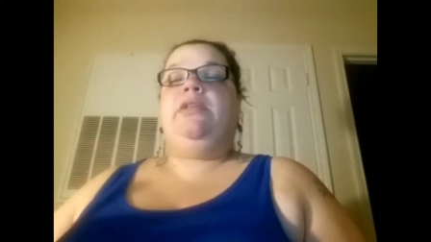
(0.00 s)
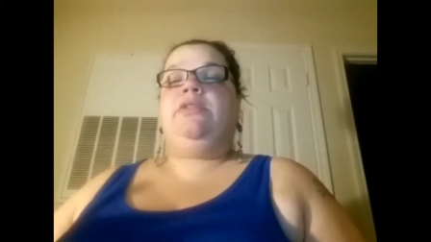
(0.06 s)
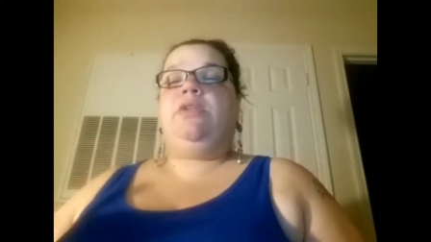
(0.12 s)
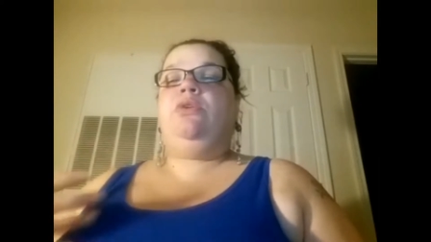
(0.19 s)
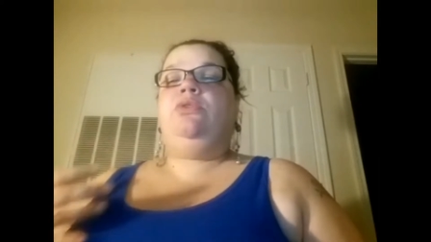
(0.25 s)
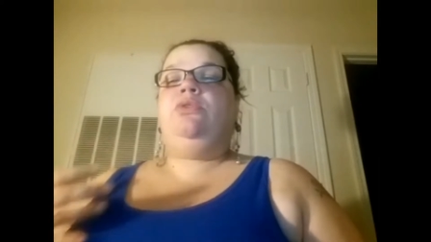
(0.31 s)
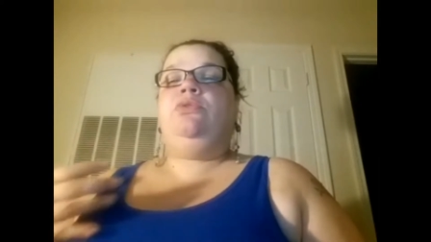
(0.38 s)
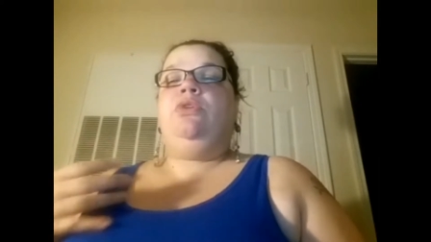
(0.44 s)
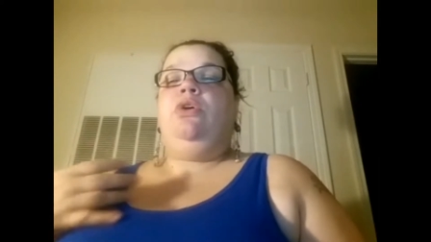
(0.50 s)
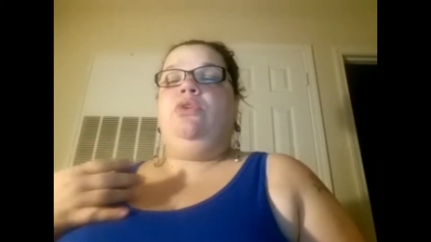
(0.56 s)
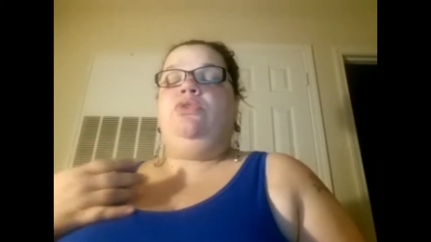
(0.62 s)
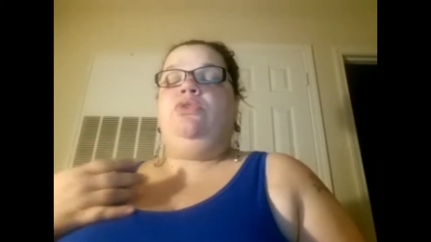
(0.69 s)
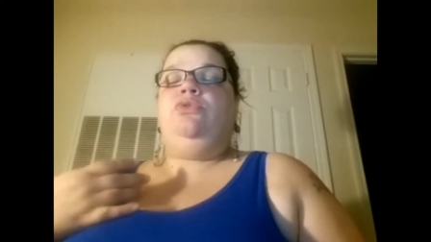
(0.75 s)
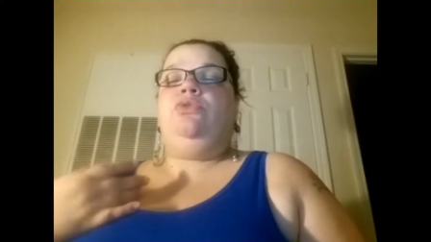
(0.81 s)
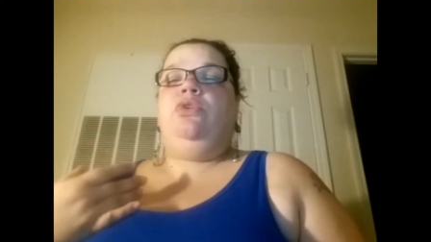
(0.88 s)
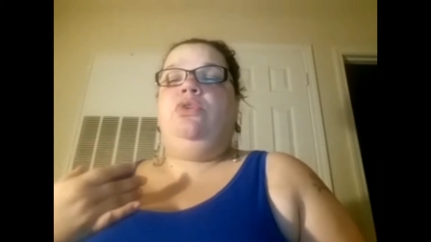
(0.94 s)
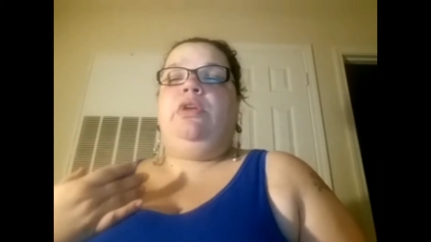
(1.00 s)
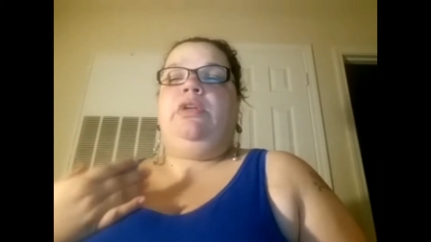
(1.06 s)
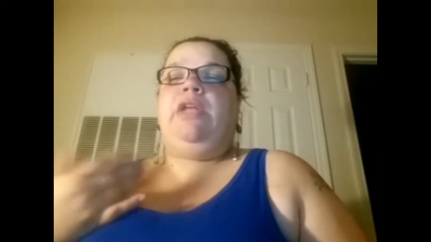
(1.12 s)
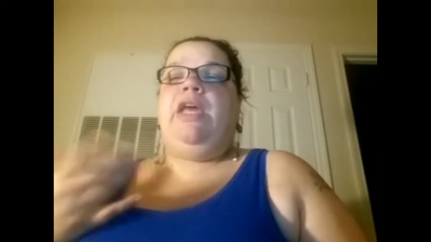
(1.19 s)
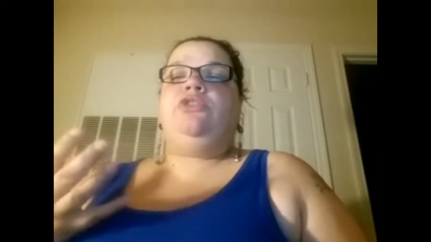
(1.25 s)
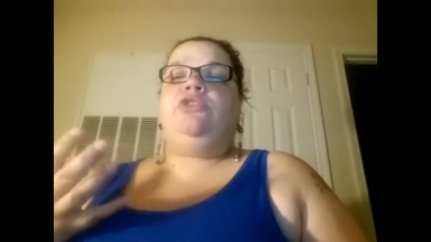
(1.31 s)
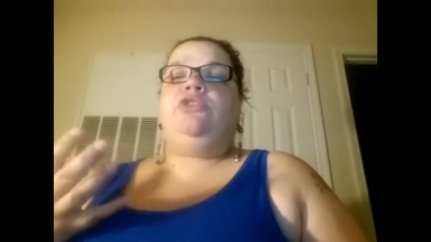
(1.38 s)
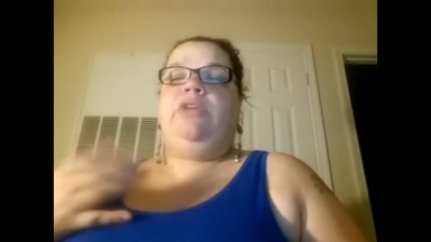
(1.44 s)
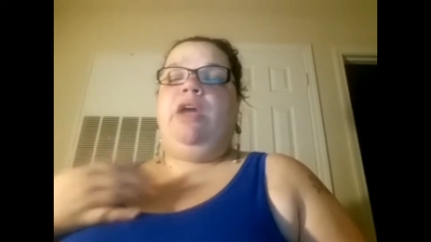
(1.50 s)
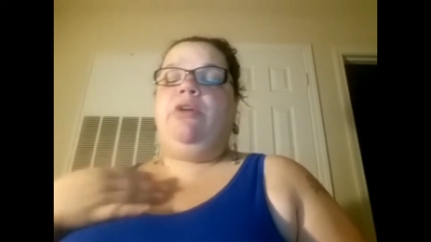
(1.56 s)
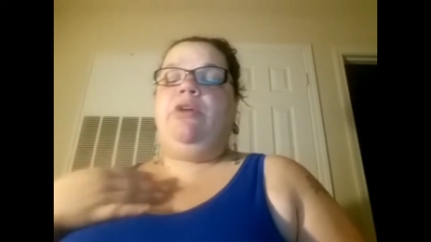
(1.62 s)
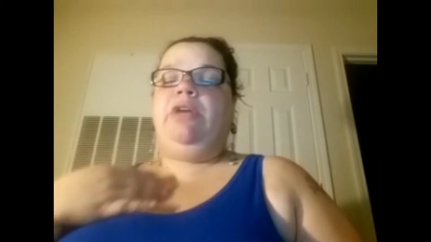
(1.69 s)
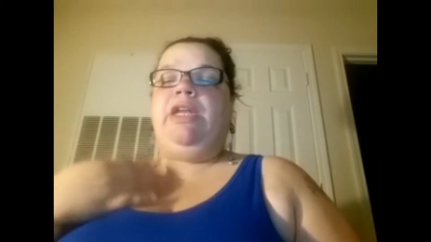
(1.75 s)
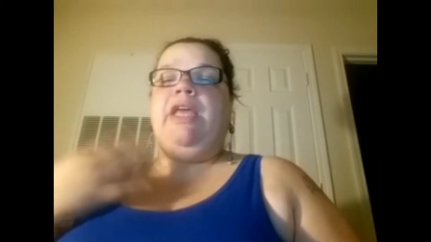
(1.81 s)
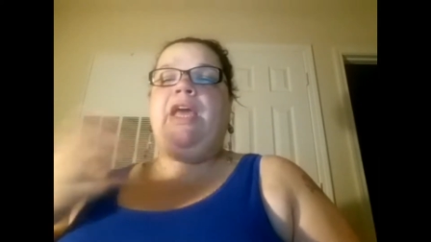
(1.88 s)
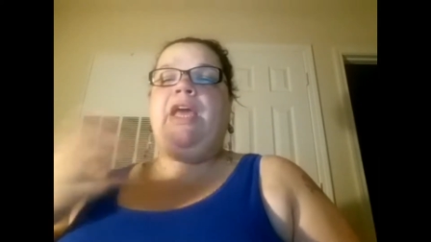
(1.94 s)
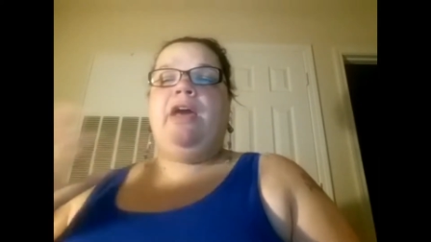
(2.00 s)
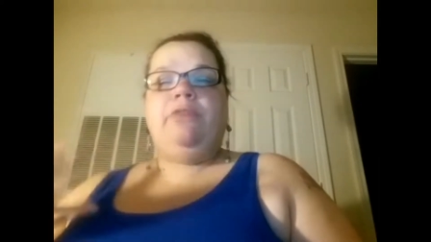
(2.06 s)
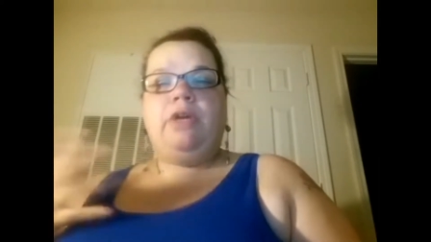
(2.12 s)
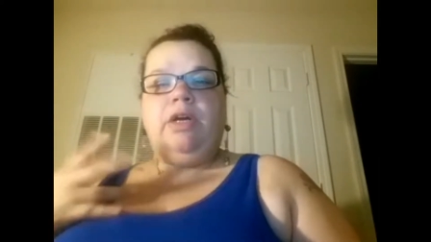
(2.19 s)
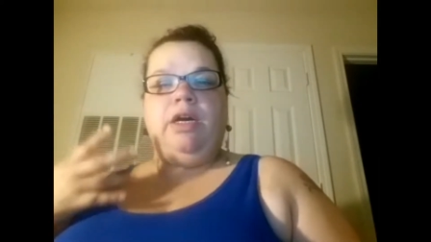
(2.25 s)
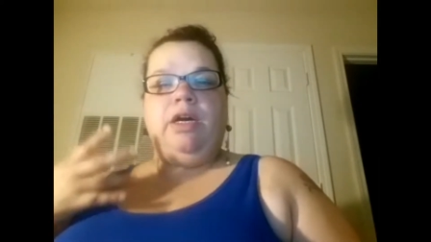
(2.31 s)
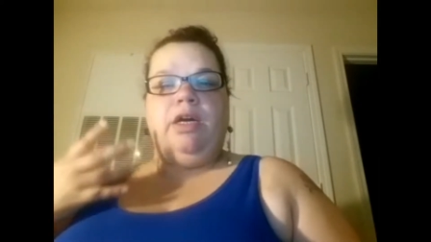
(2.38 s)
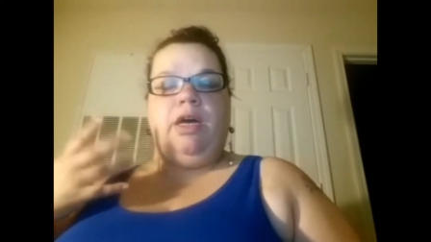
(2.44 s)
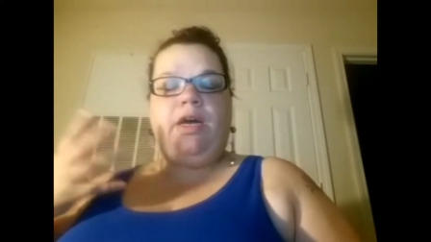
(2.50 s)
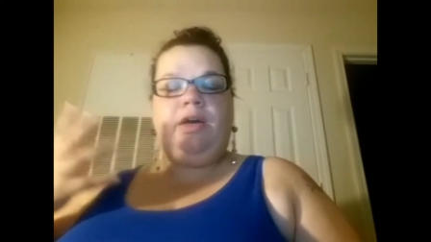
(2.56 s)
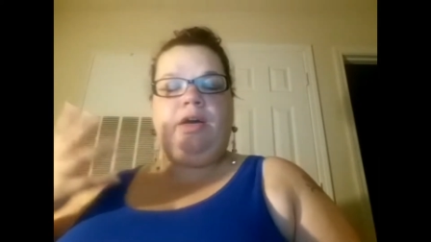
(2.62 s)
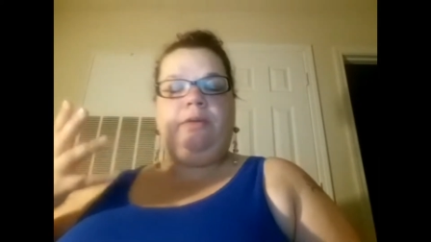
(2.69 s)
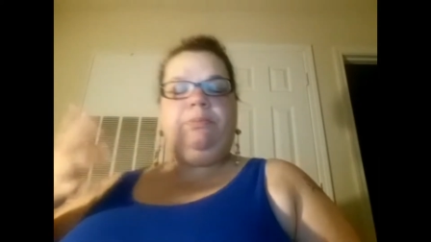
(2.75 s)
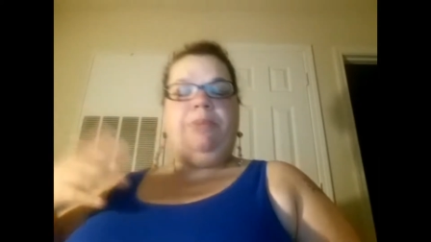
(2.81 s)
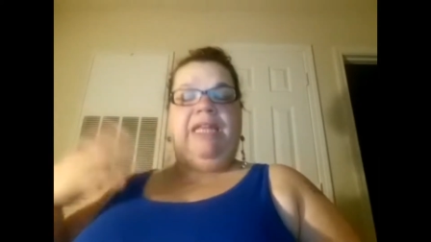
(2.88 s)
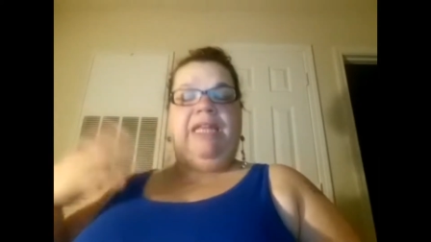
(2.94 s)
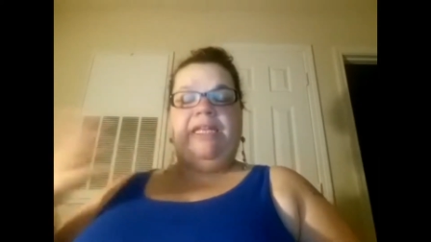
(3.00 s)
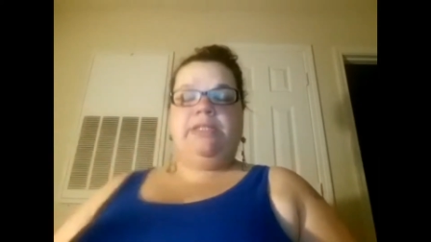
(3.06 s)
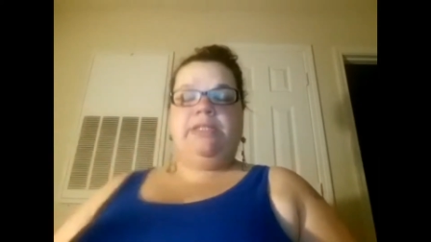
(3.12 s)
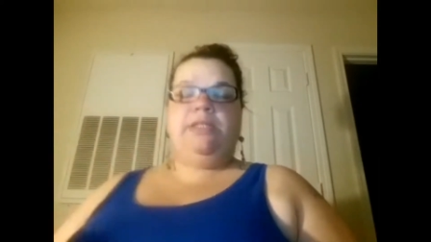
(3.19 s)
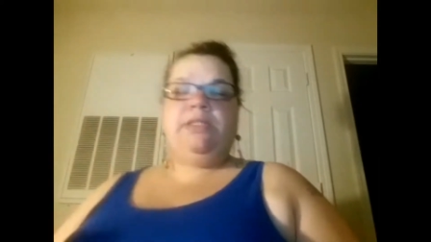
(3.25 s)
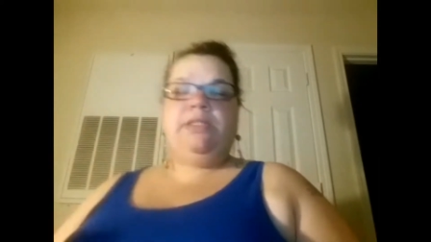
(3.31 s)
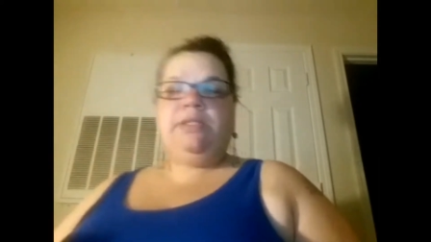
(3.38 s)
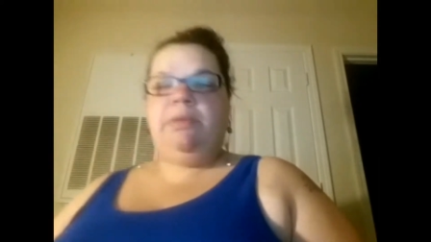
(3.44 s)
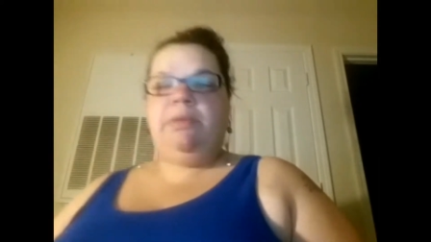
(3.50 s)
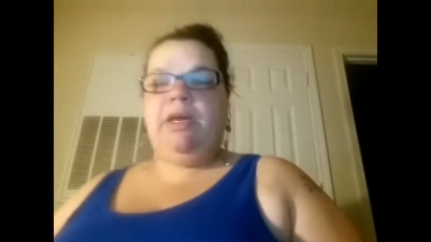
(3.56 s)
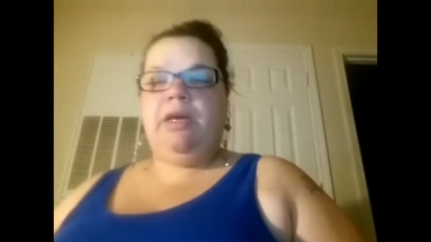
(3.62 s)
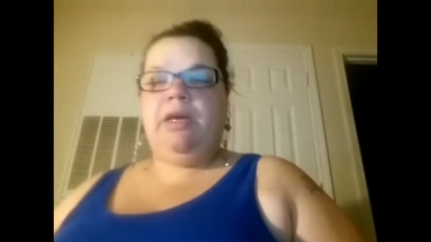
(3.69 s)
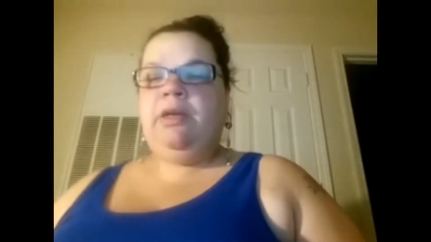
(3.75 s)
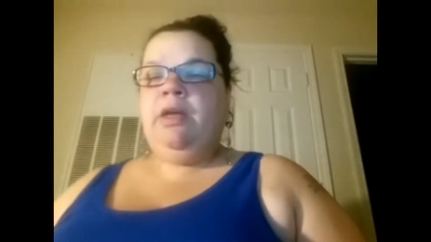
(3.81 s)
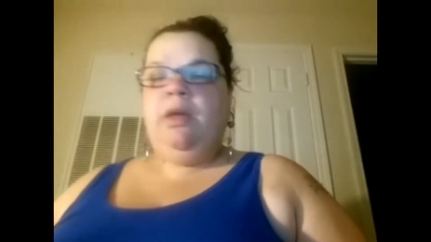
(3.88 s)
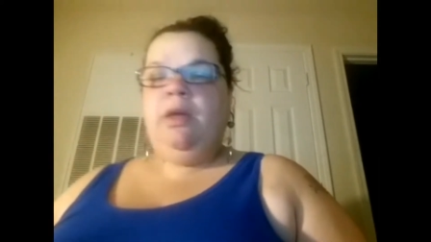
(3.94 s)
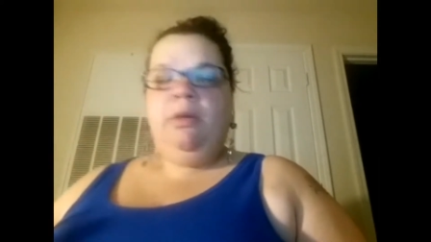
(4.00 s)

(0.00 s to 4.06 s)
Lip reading: So, you know, you naturally already have a pleasant smell,